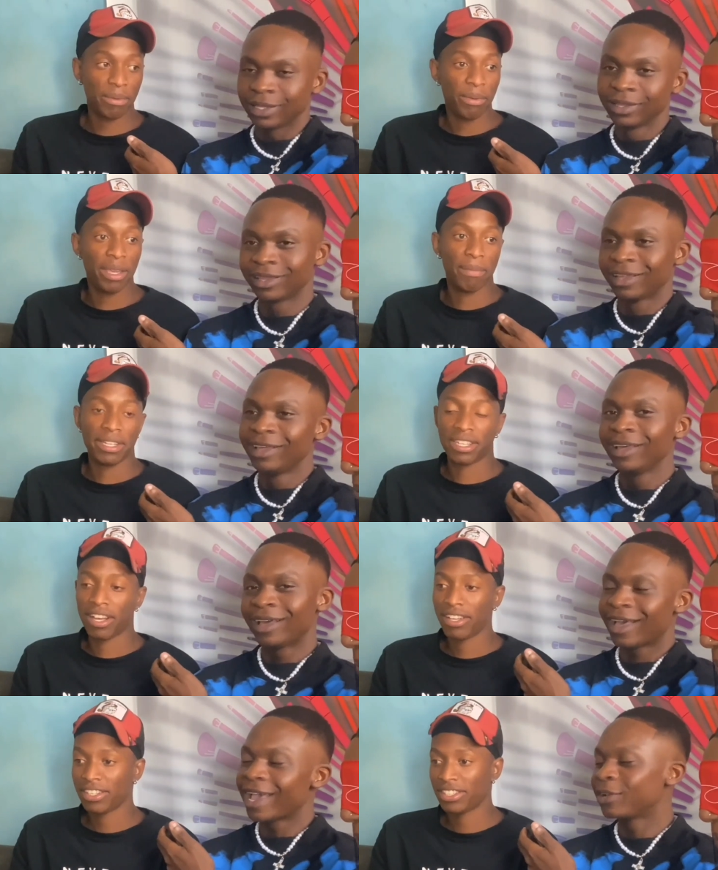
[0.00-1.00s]
Speaker 1: way better.
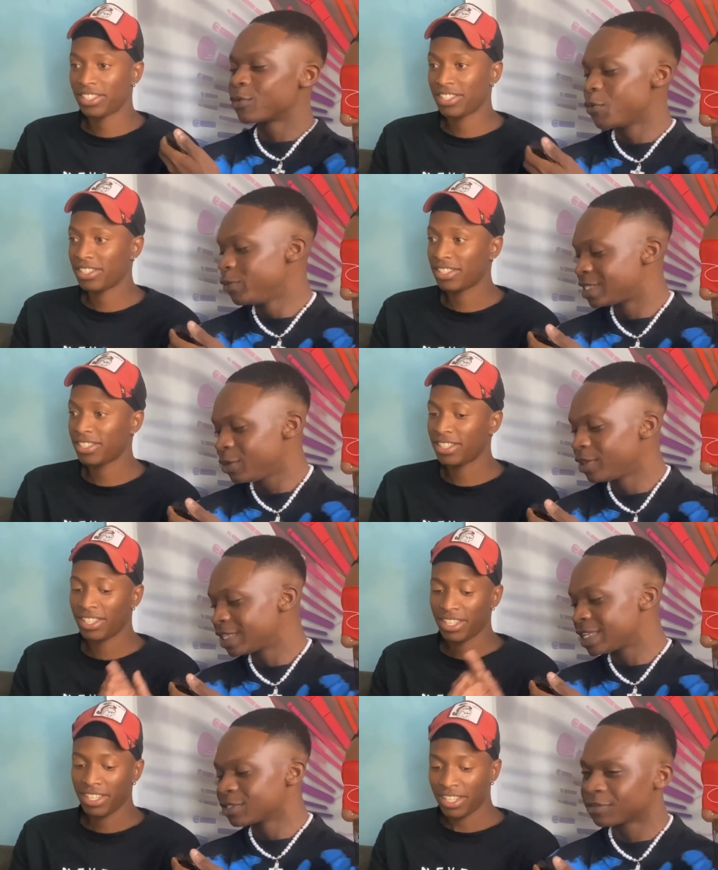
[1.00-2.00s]
Alright, cool. We'll see you on the
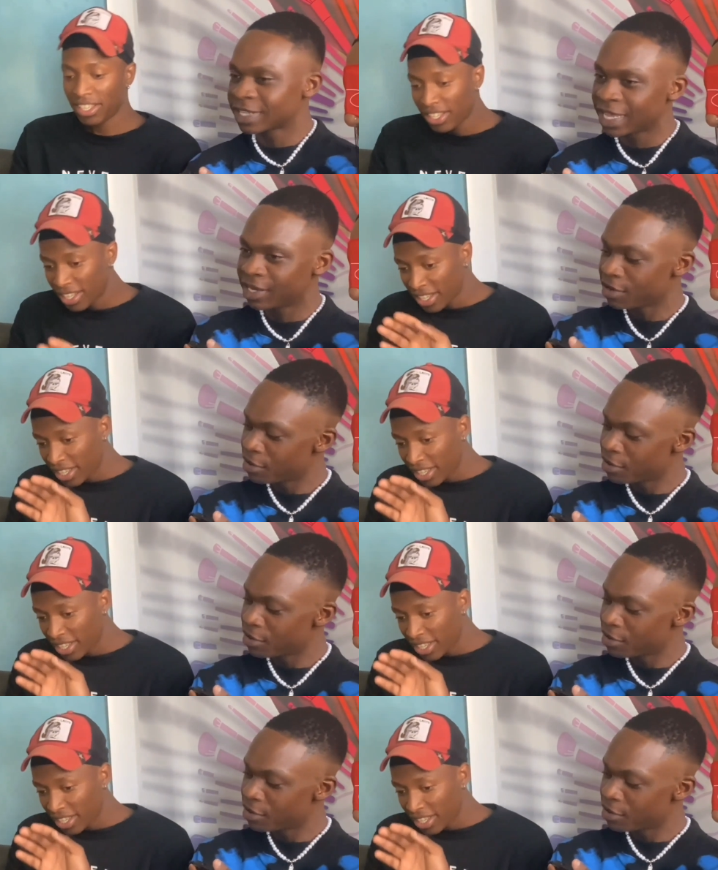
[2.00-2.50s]
sense of sight.